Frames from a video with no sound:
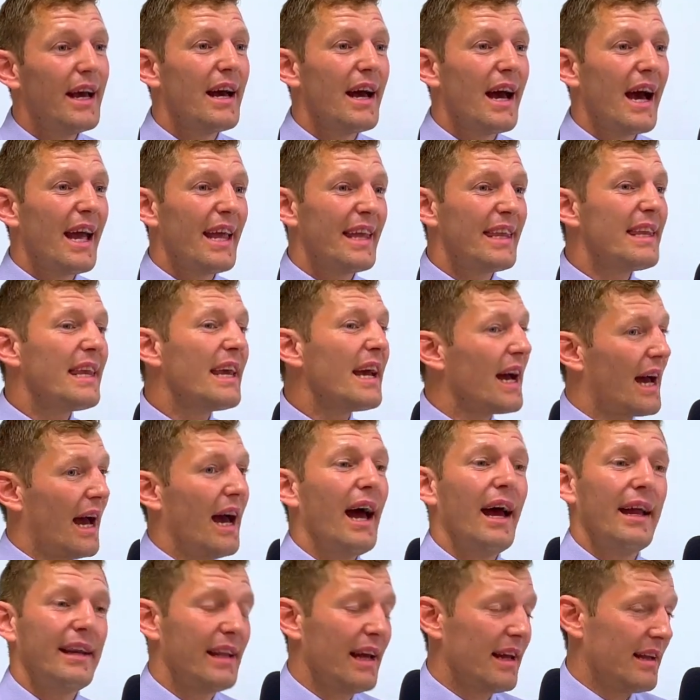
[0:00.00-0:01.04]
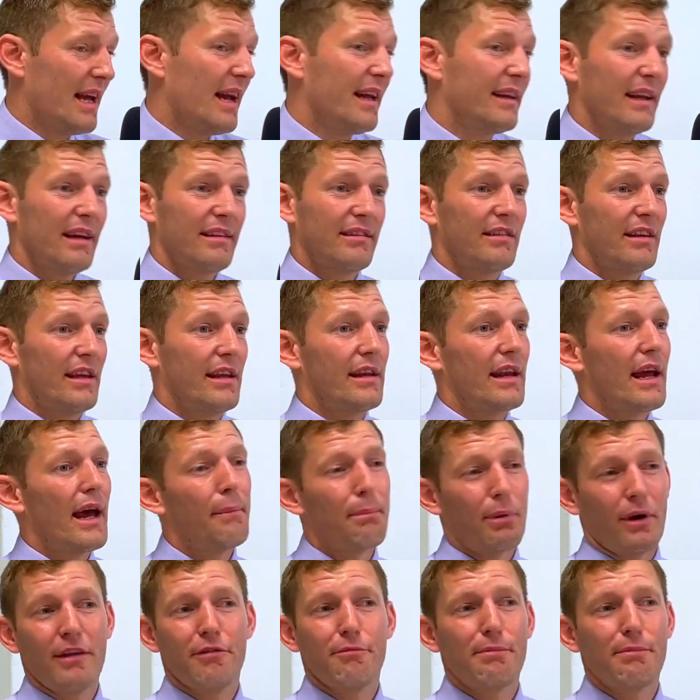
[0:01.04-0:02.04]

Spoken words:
And that's it.